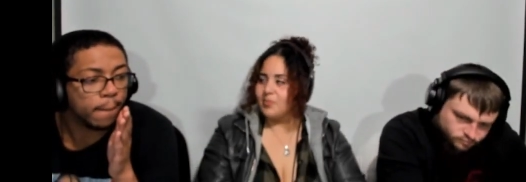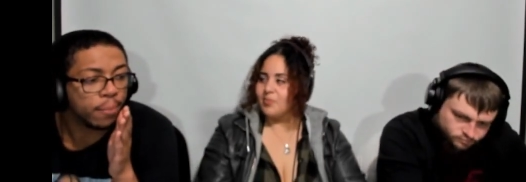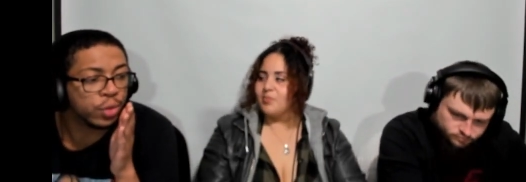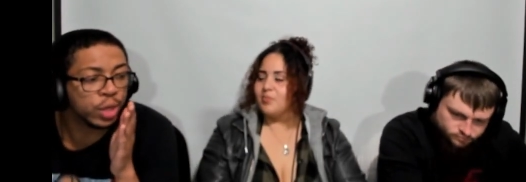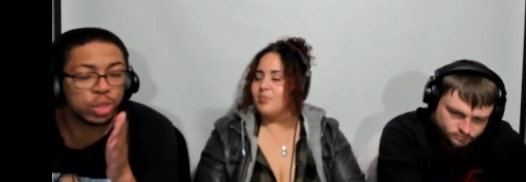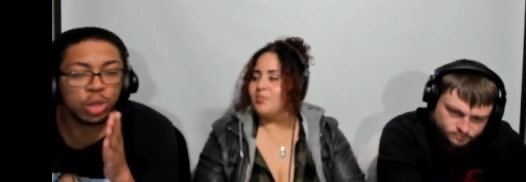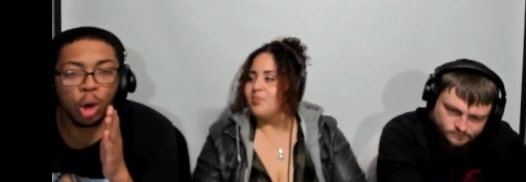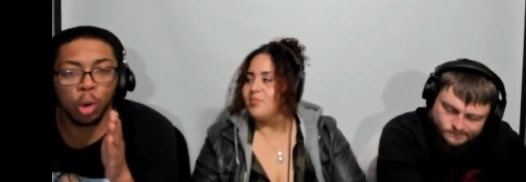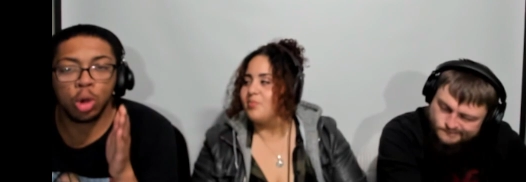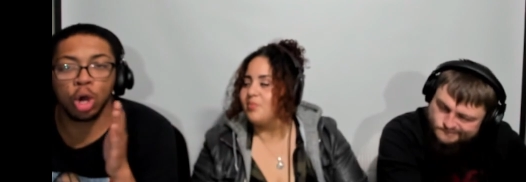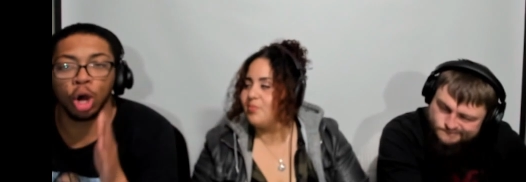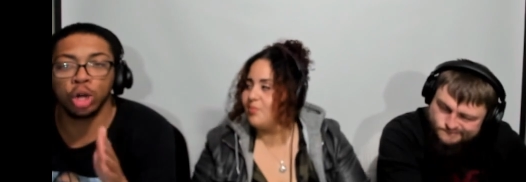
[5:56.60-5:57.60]
Speaker 1: this whole
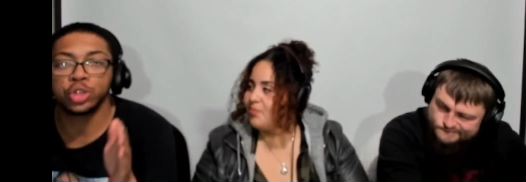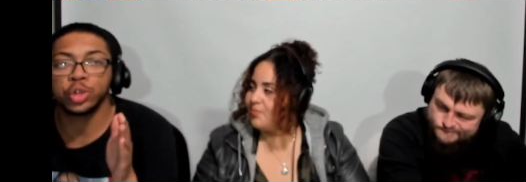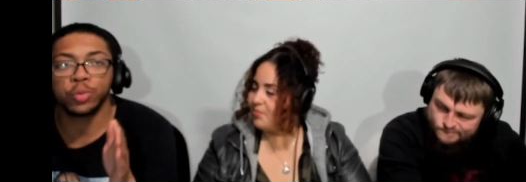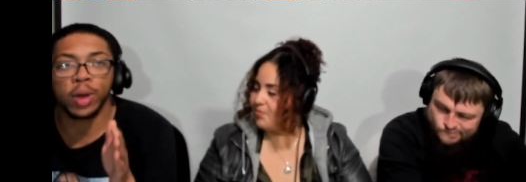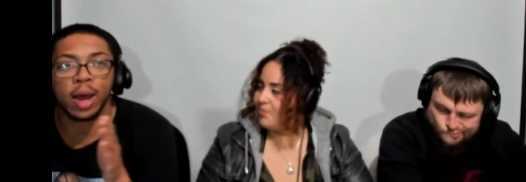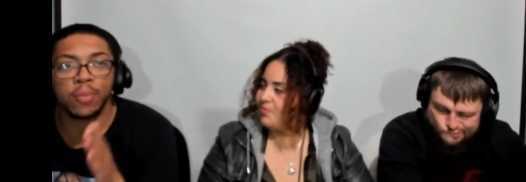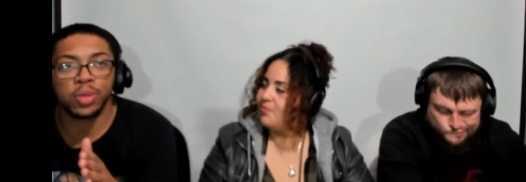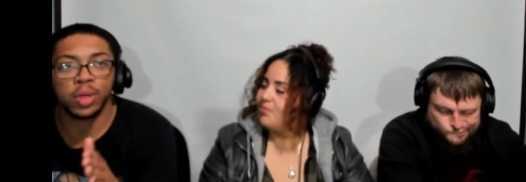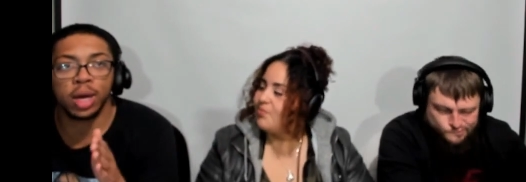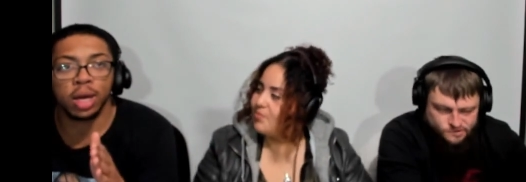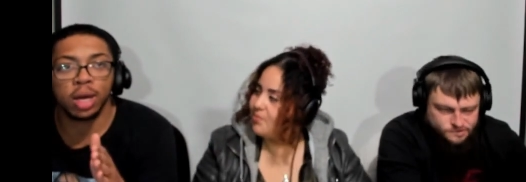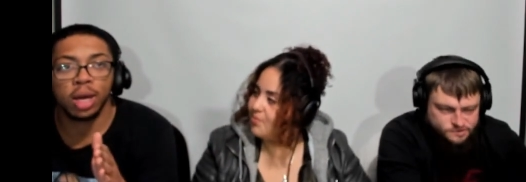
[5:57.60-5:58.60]
country rap
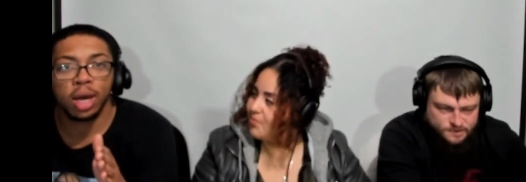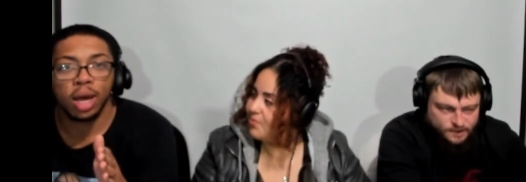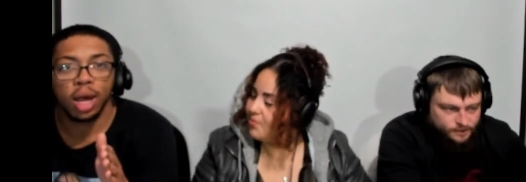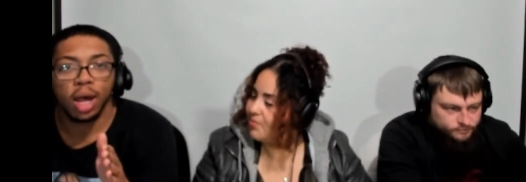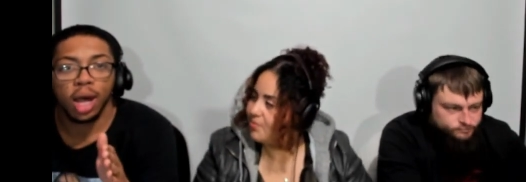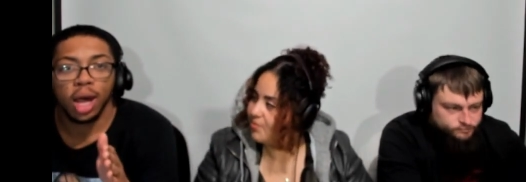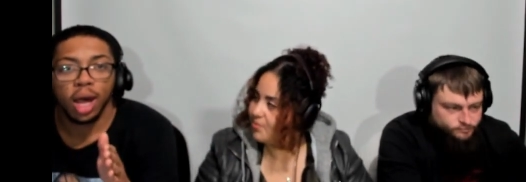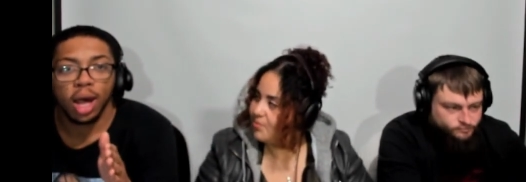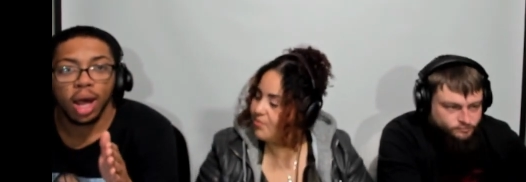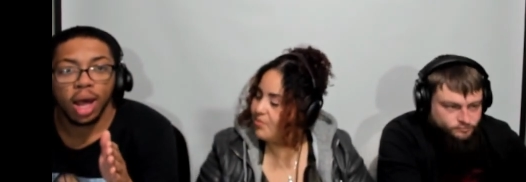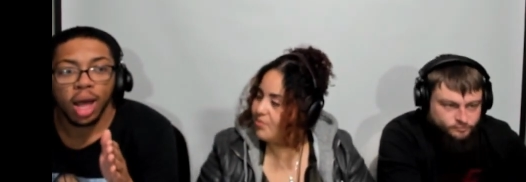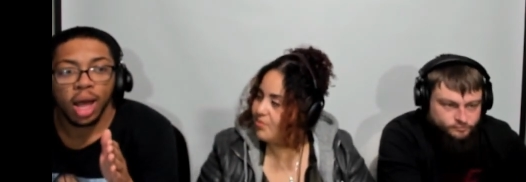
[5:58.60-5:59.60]
thing.
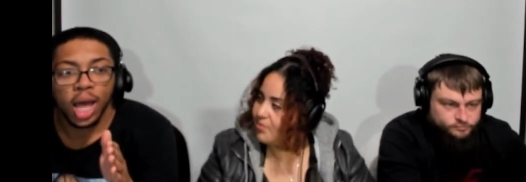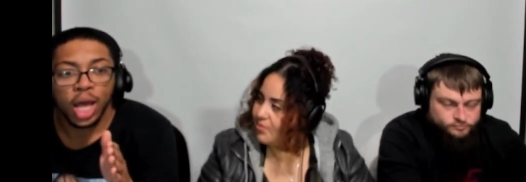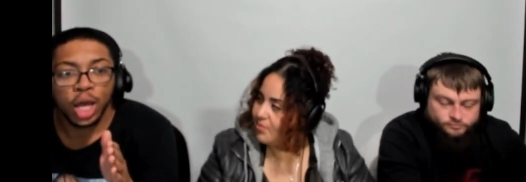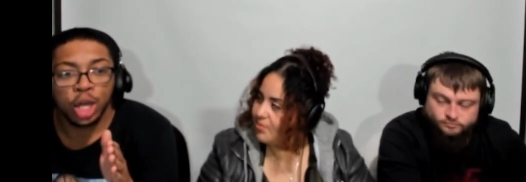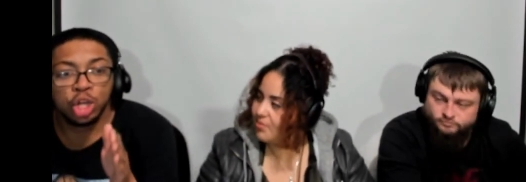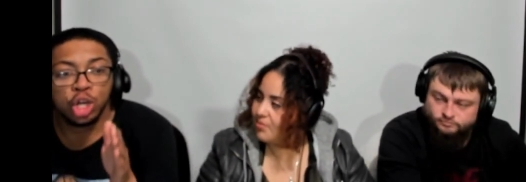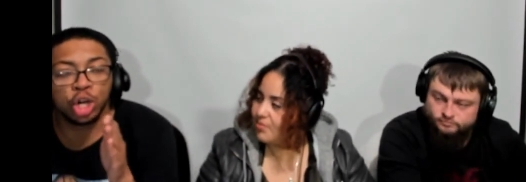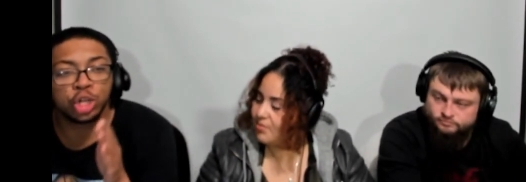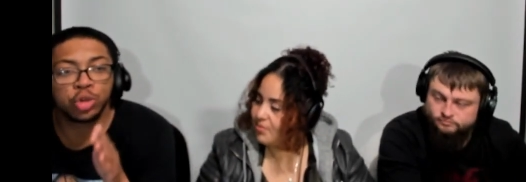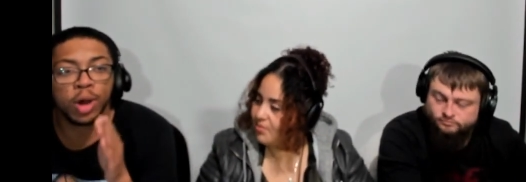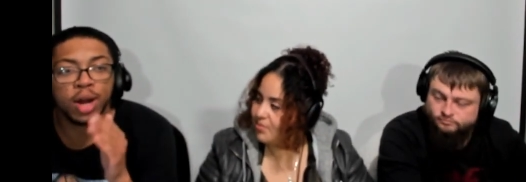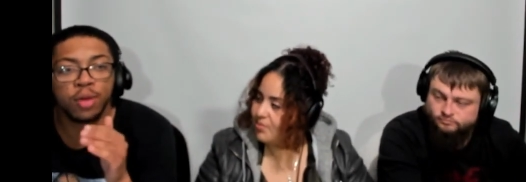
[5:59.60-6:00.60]
You're
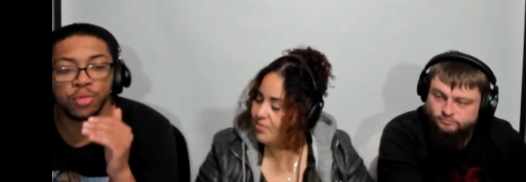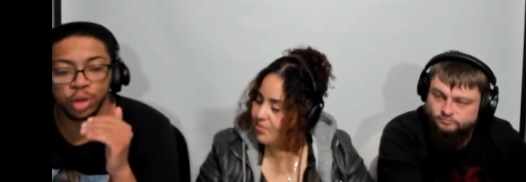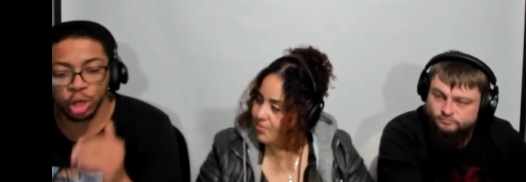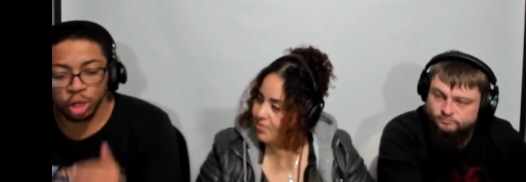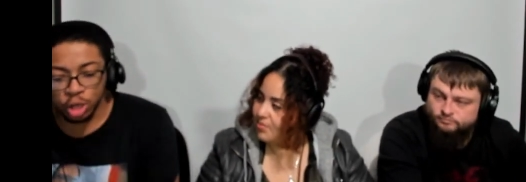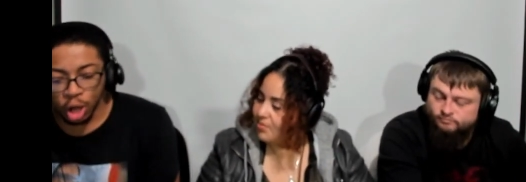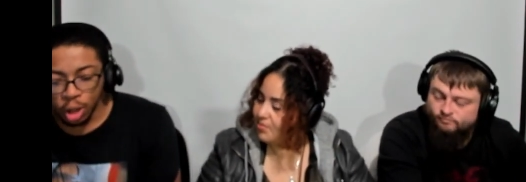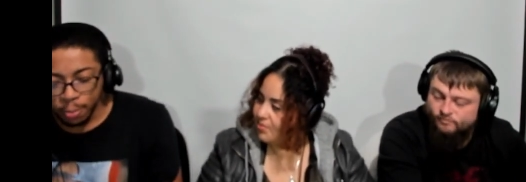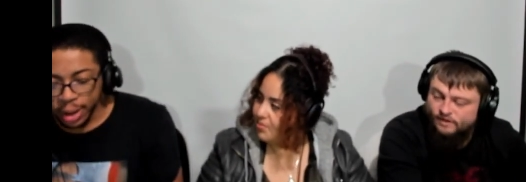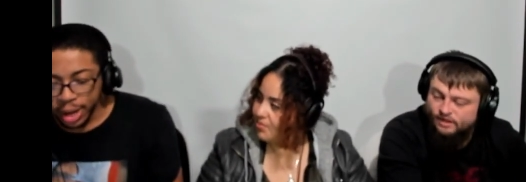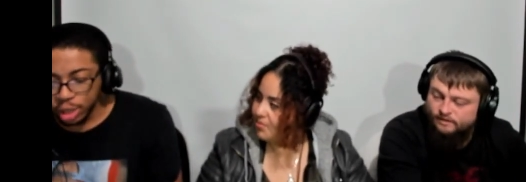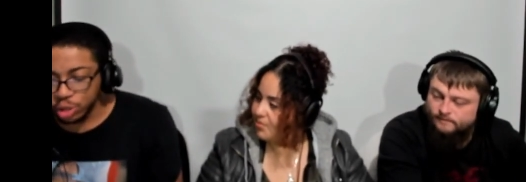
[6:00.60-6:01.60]
trying to, y'all
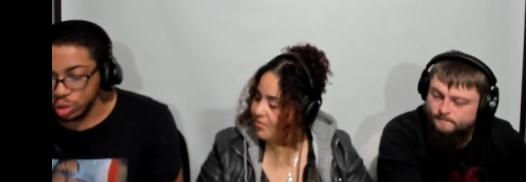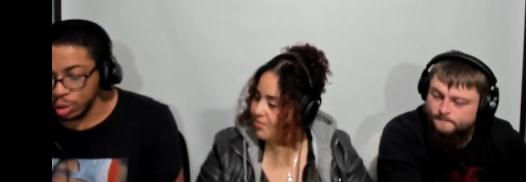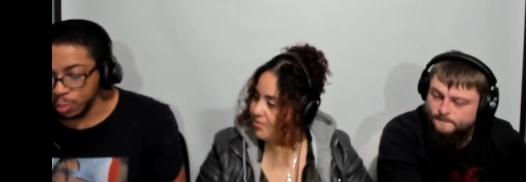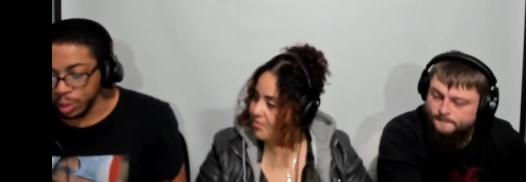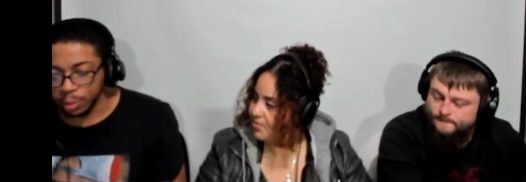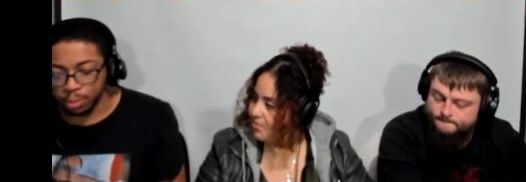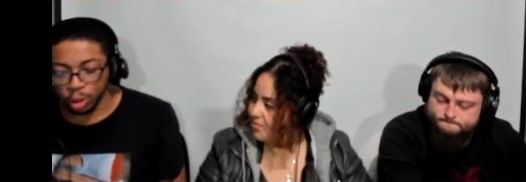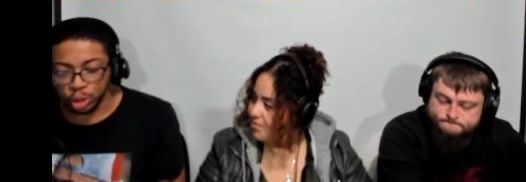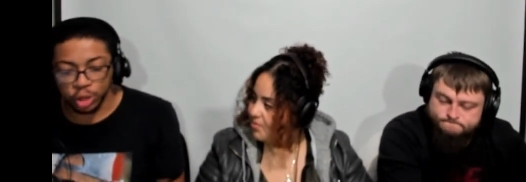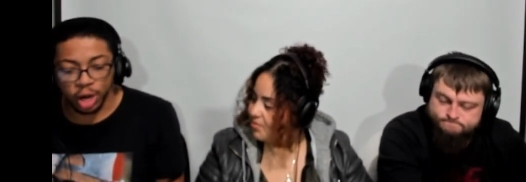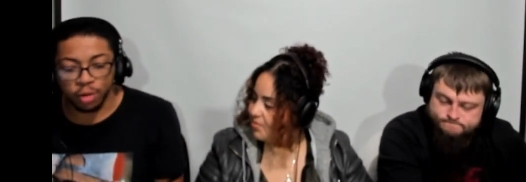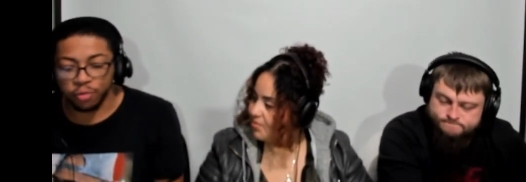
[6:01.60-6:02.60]
mainstream people are trying